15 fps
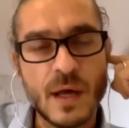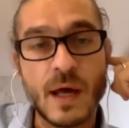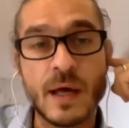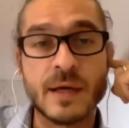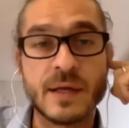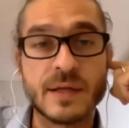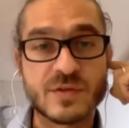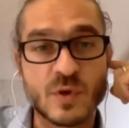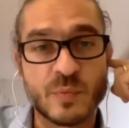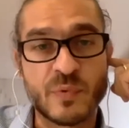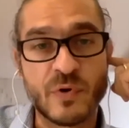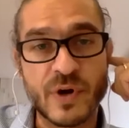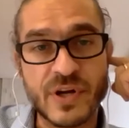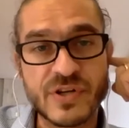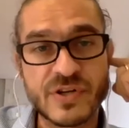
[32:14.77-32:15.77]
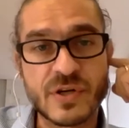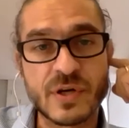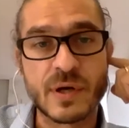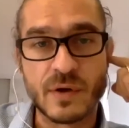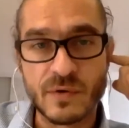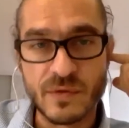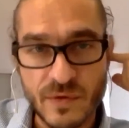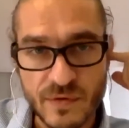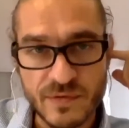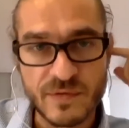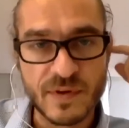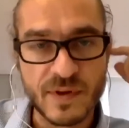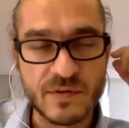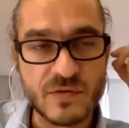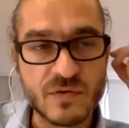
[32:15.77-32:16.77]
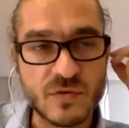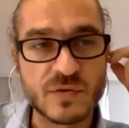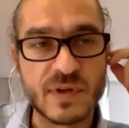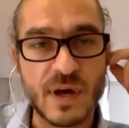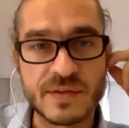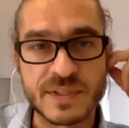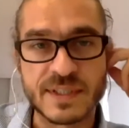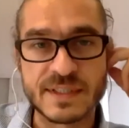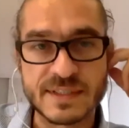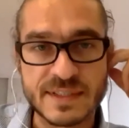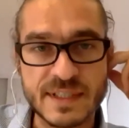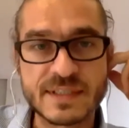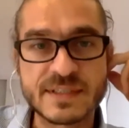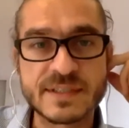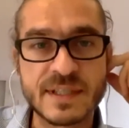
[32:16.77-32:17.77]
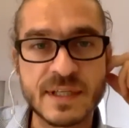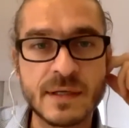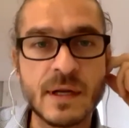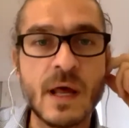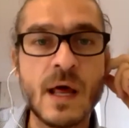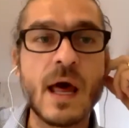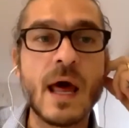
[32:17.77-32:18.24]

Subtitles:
and it's operational since 2016.